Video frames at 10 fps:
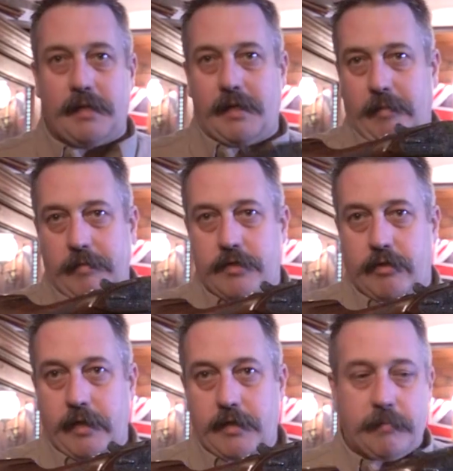as a
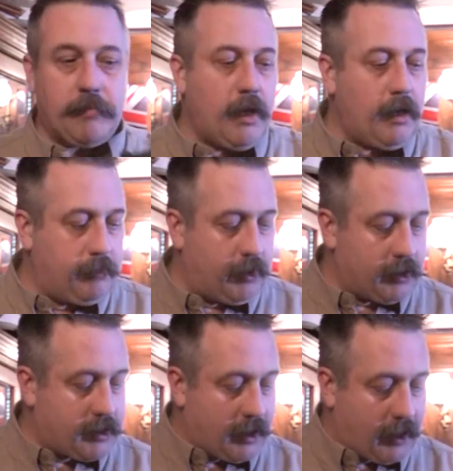demonstrator,
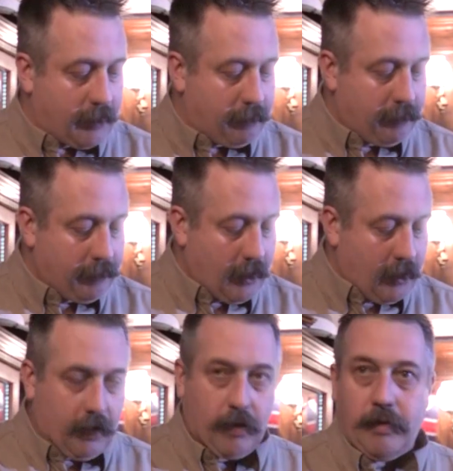but
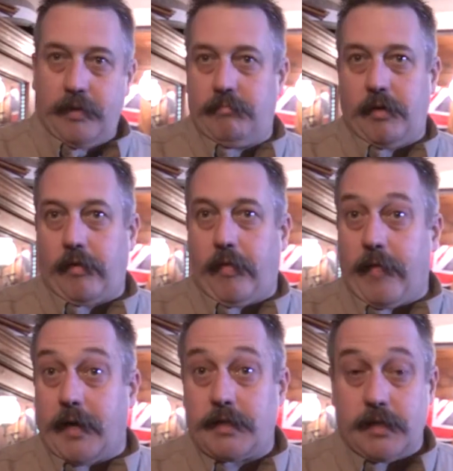you know, other than
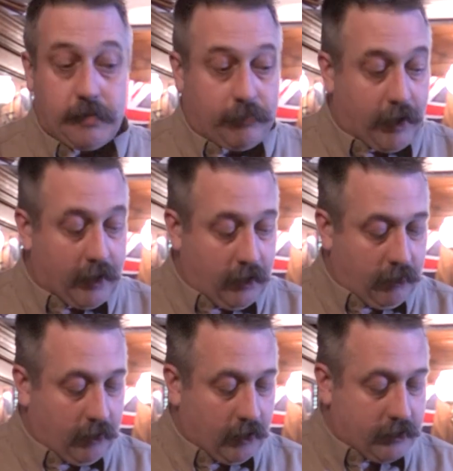that, it's a brand
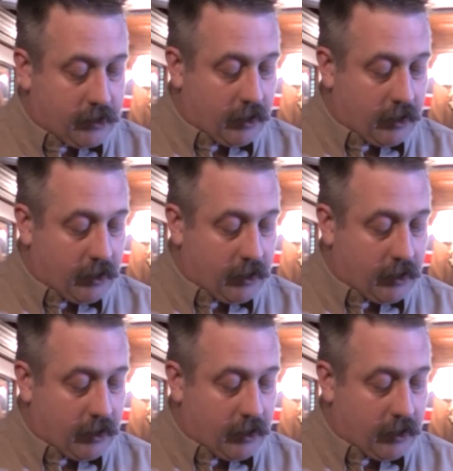new gun.